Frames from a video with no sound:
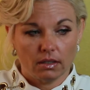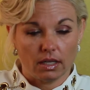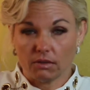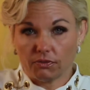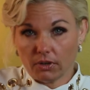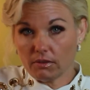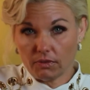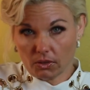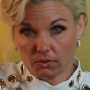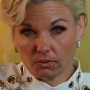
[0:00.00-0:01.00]
in front of
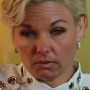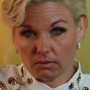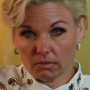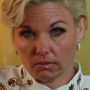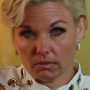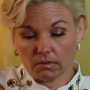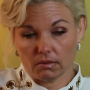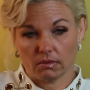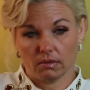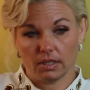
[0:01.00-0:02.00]
you
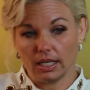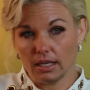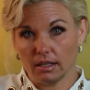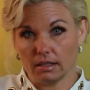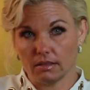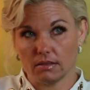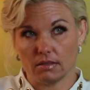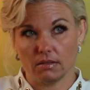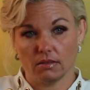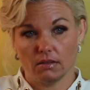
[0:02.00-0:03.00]
is